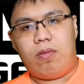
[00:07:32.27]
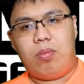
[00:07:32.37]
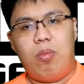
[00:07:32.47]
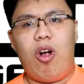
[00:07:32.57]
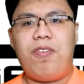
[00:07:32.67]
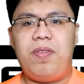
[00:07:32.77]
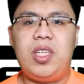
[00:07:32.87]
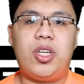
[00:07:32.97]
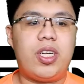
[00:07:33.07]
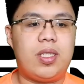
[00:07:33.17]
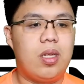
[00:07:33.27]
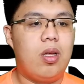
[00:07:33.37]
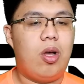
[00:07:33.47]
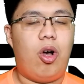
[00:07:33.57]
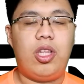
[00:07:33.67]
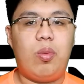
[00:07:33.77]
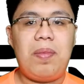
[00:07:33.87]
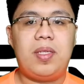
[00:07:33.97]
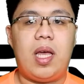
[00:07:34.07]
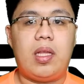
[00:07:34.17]
more features on the
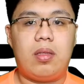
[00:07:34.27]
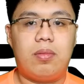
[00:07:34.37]
website.